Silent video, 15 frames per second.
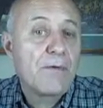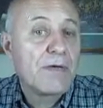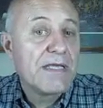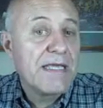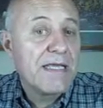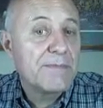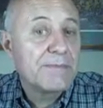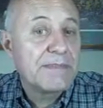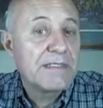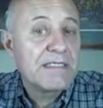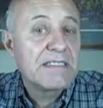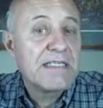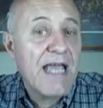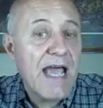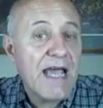I will heap
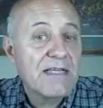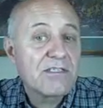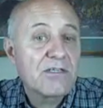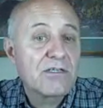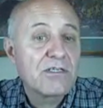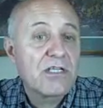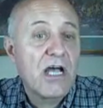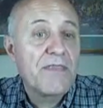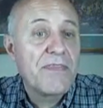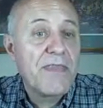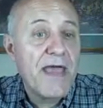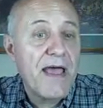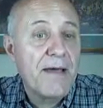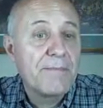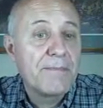disasters on
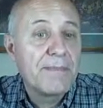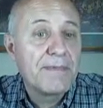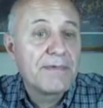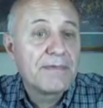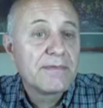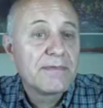them.